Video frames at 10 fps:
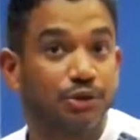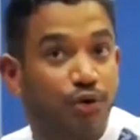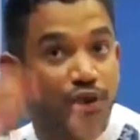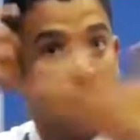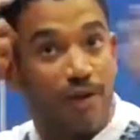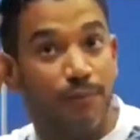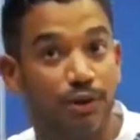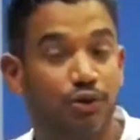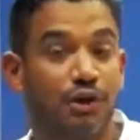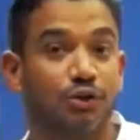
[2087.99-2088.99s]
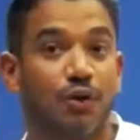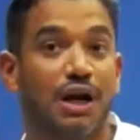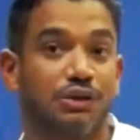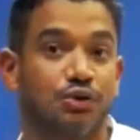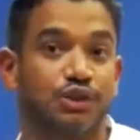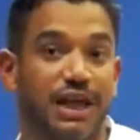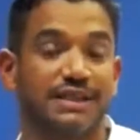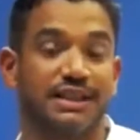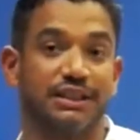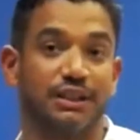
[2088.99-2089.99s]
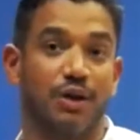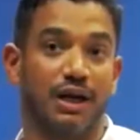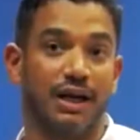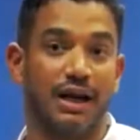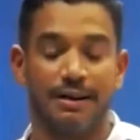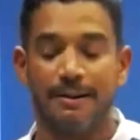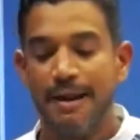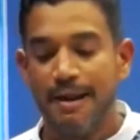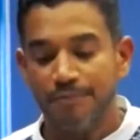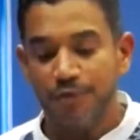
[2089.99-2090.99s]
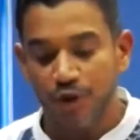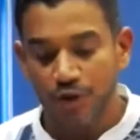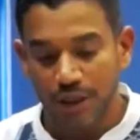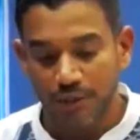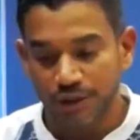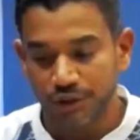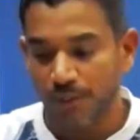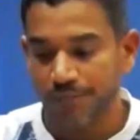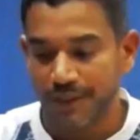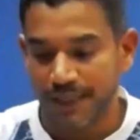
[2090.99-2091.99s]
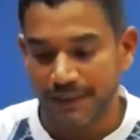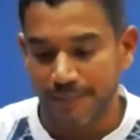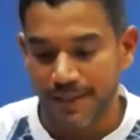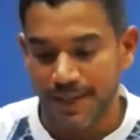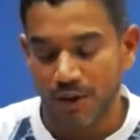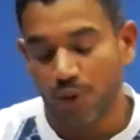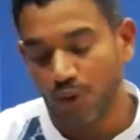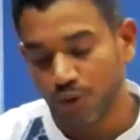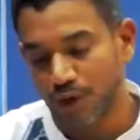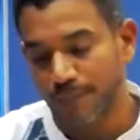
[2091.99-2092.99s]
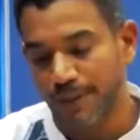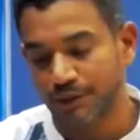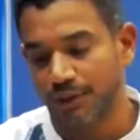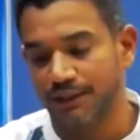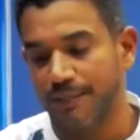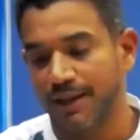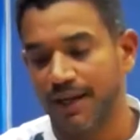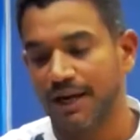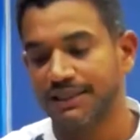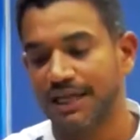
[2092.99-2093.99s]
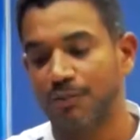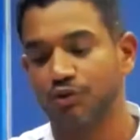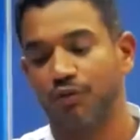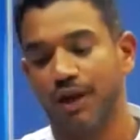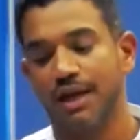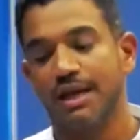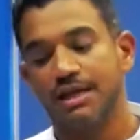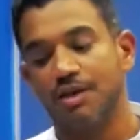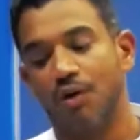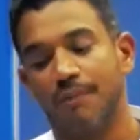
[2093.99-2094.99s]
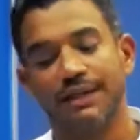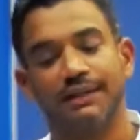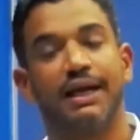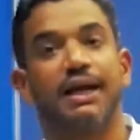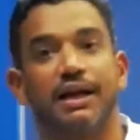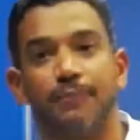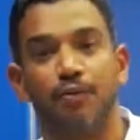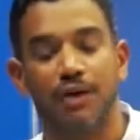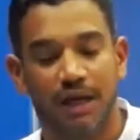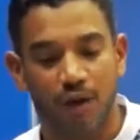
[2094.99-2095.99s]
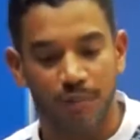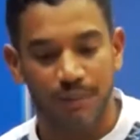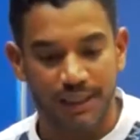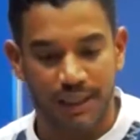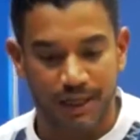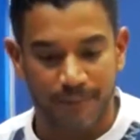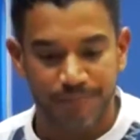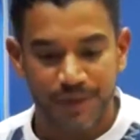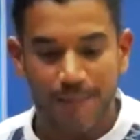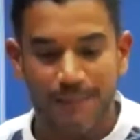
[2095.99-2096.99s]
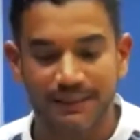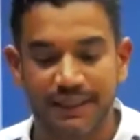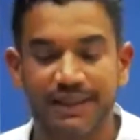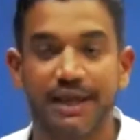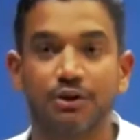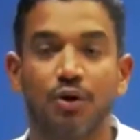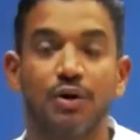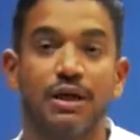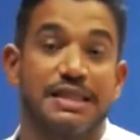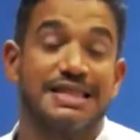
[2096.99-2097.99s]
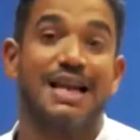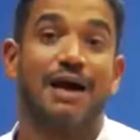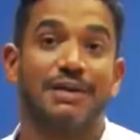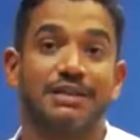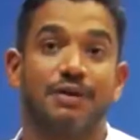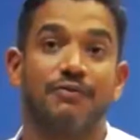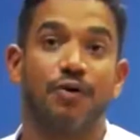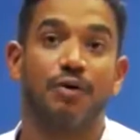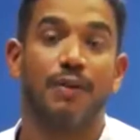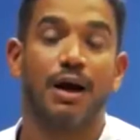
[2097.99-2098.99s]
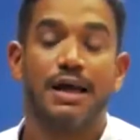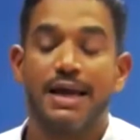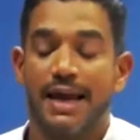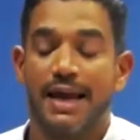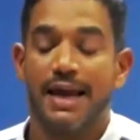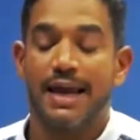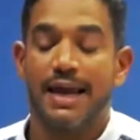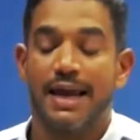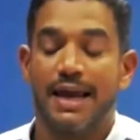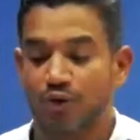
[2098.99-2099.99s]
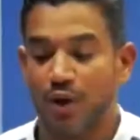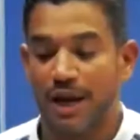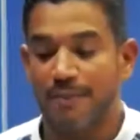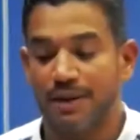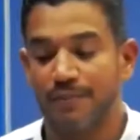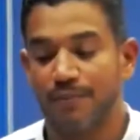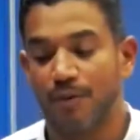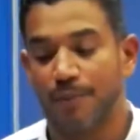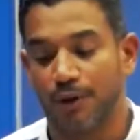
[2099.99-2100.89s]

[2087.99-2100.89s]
Because part of our taxes that the society pays goes into this research. And the third study we made in Dominican Republic,